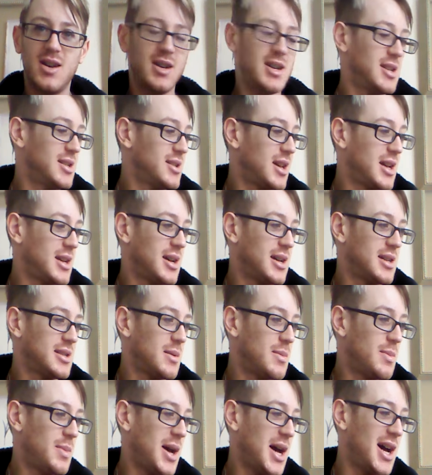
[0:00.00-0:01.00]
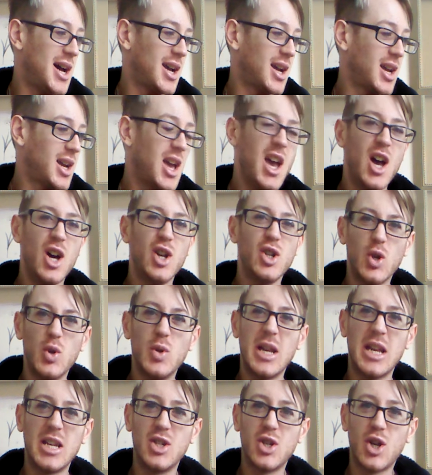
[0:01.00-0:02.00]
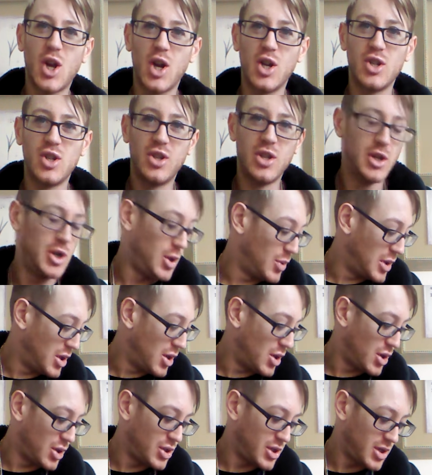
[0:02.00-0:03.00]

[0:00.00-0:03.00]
as a bag do tend to go to the loo a lot.